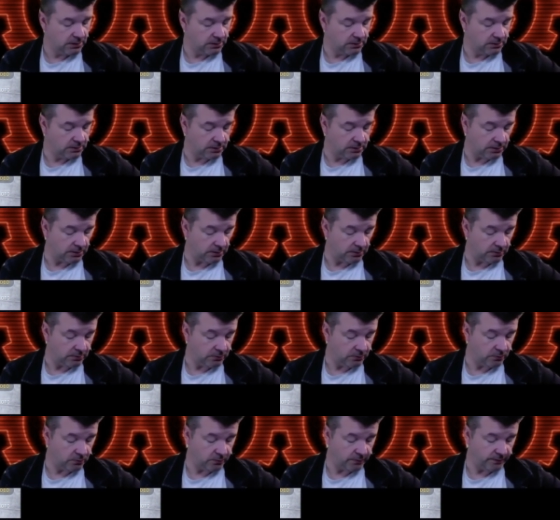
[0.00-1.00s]
Now,
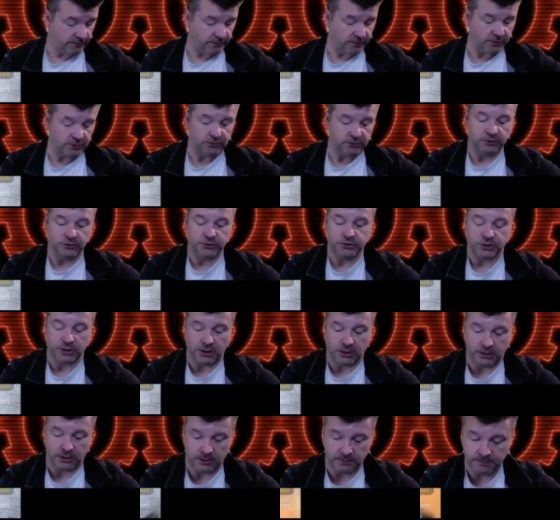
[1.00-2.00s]
oh, we've got a loose
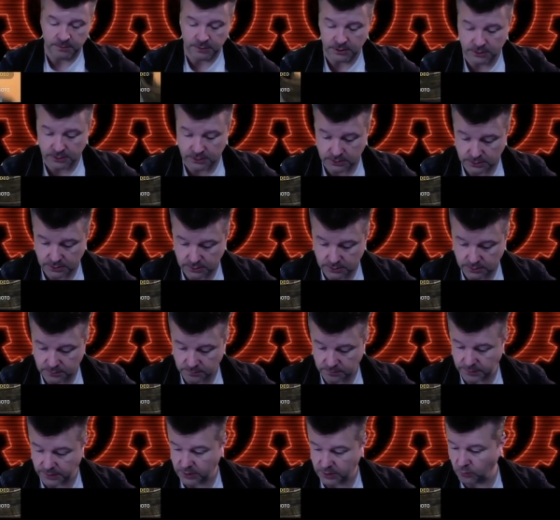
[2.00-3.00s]
arm.
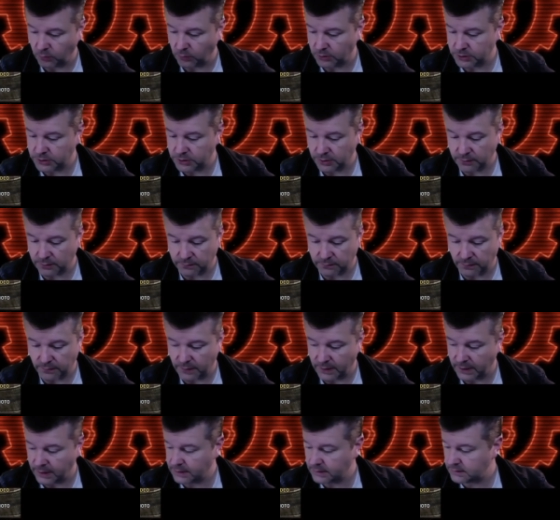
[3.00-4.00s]
Better watch out for
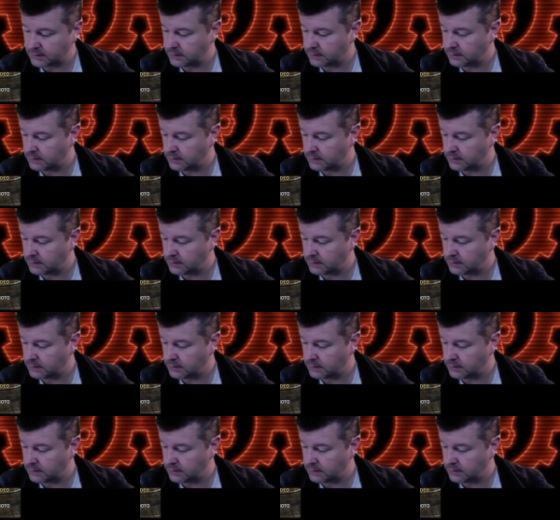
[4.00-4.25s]
that.